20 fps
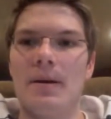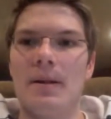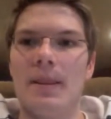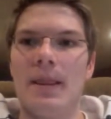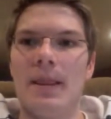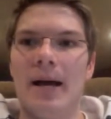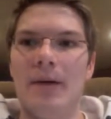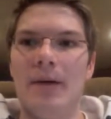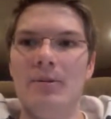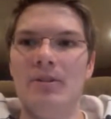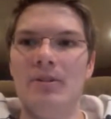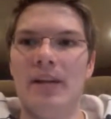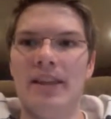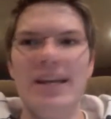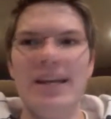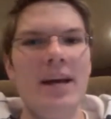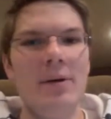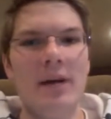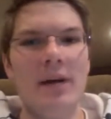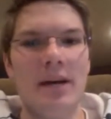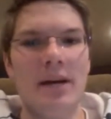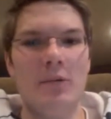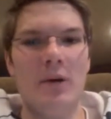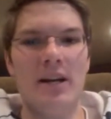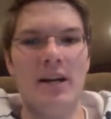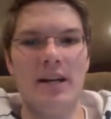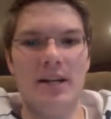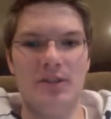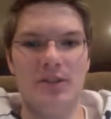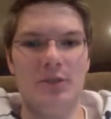think I
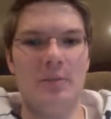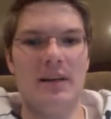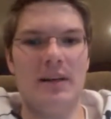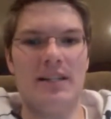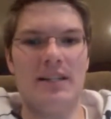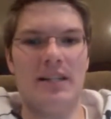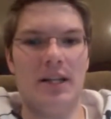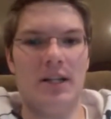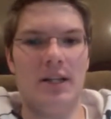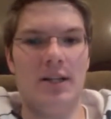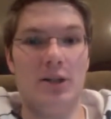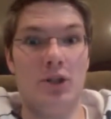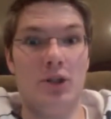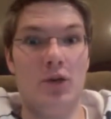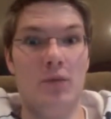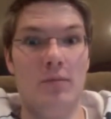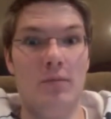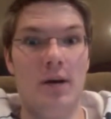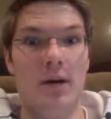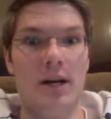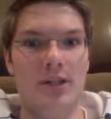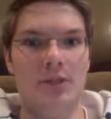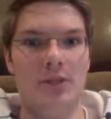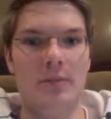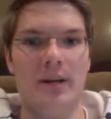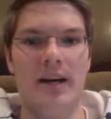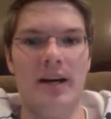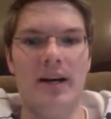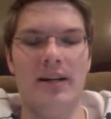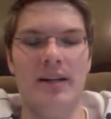went in expecting a little too much
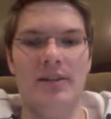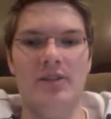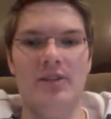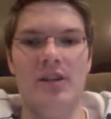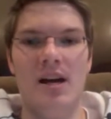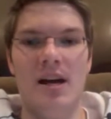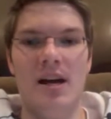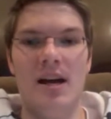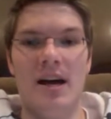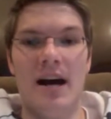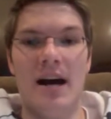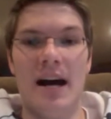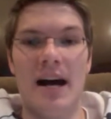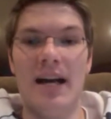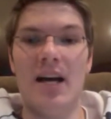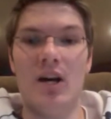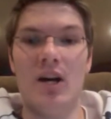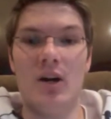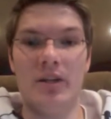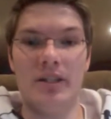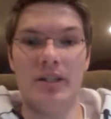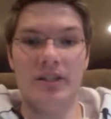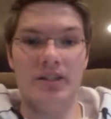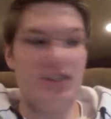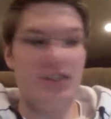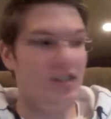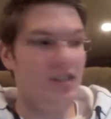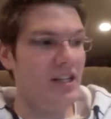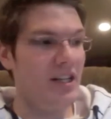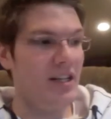because I had already
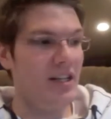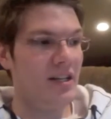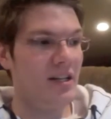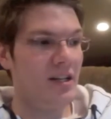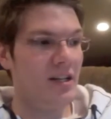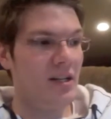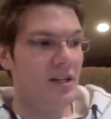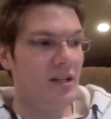seen